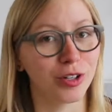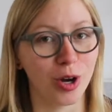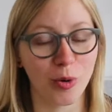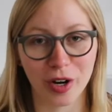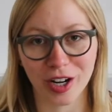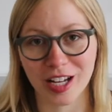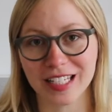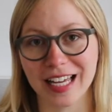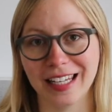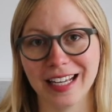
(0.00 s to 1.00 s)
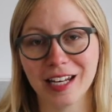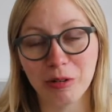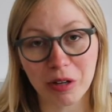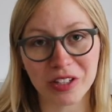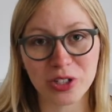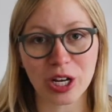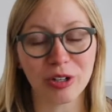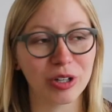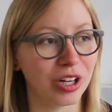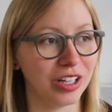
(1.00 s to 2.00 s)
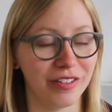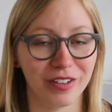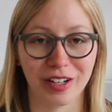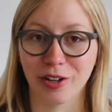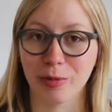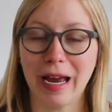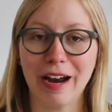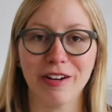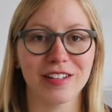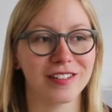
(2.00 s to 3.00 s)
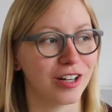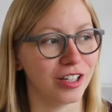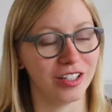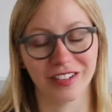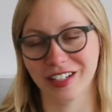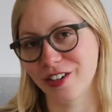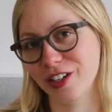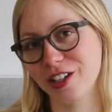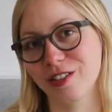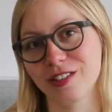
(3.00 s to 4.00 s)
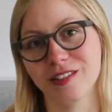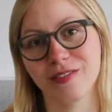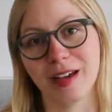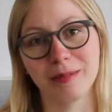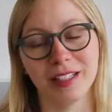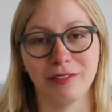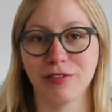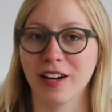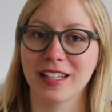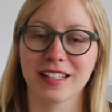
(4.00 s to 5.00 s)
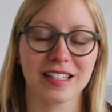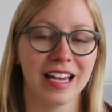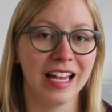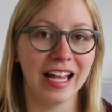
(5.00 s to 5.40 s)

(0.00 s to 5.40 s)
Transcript: No, we're not telling anyone the gender, not even our parents, not even our closest family, friends.